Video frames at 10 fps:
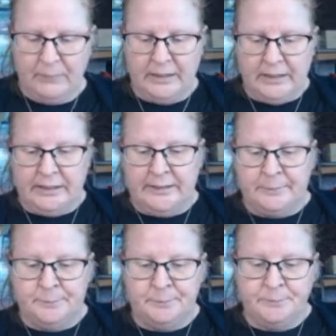
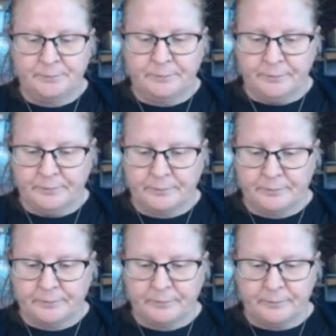
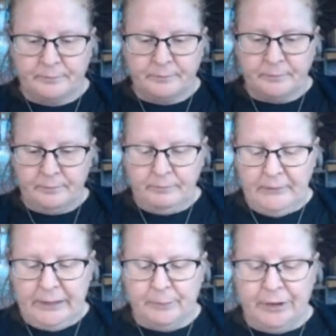
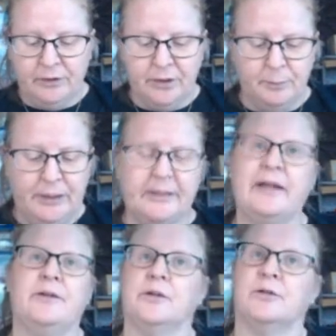But you can pick out
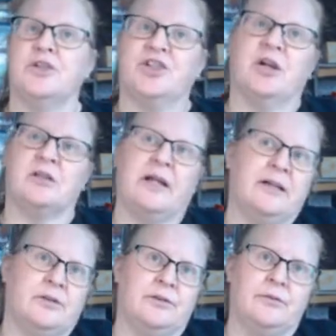your good shot out
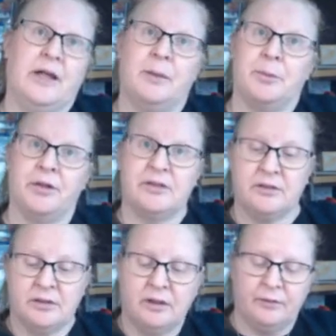of a burst
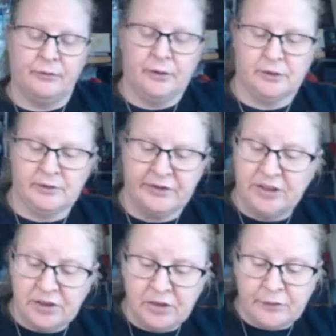of photos.
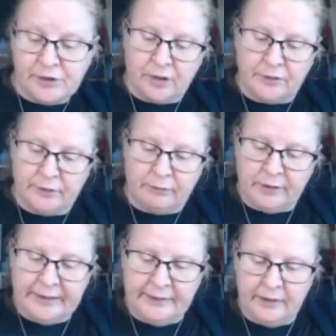Digital photography
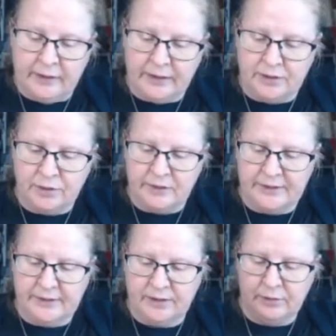really, I think, took us
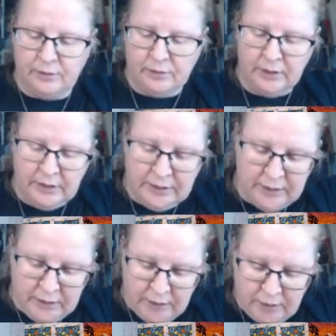into
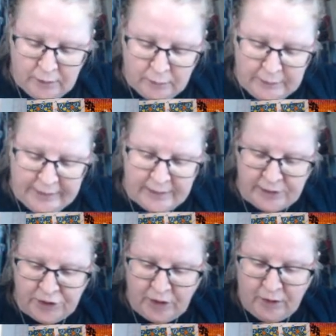a whole age
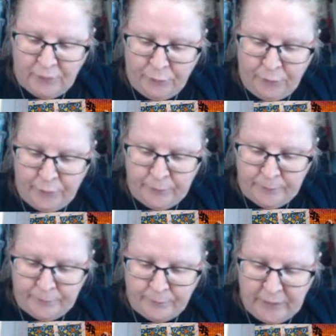of
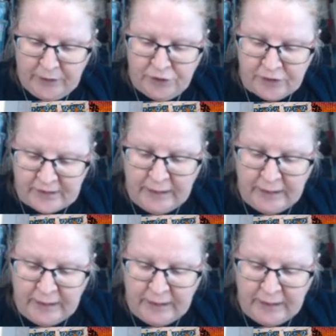just keep